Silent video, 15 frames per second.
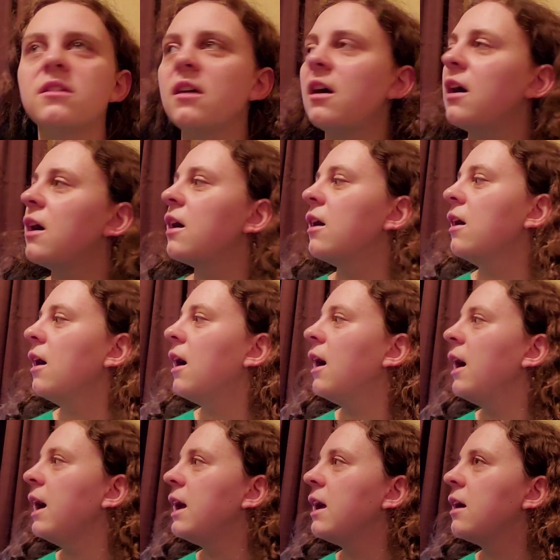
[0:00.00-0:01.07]

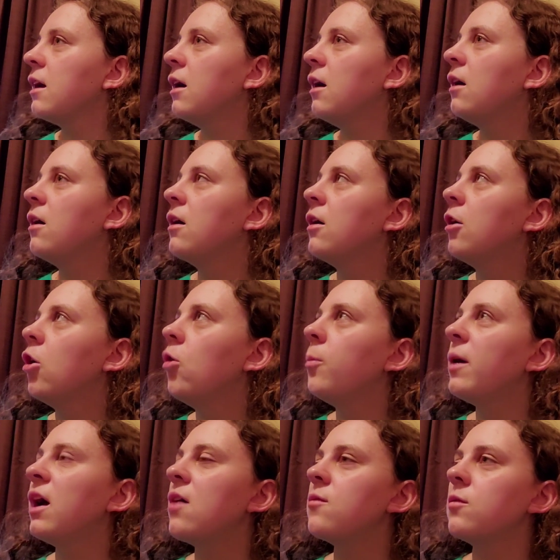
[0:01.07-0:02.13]
I
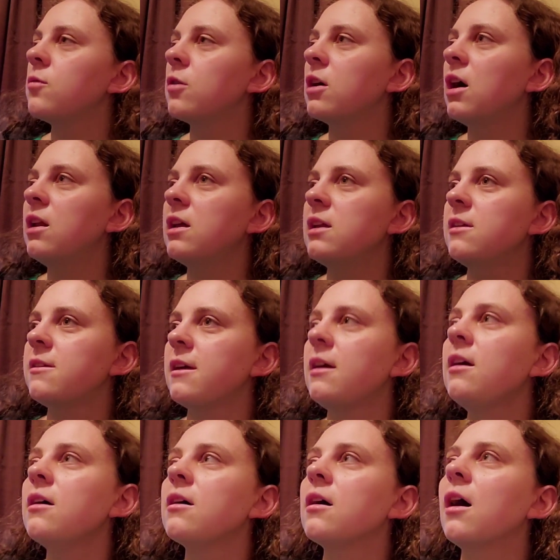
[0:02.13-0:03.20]
hope I haven't forgotten
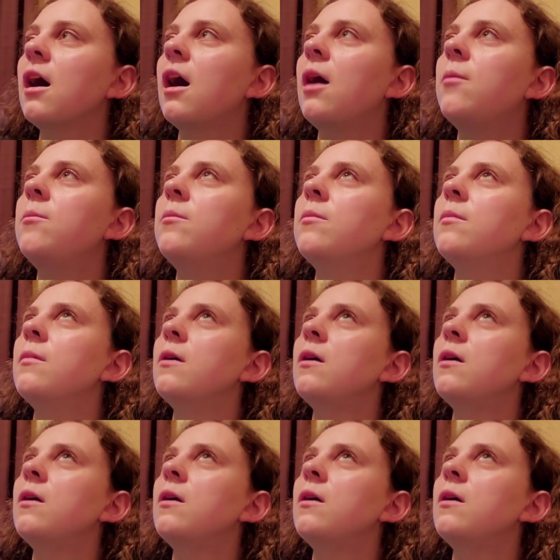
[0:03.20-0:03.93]
anything. Oh,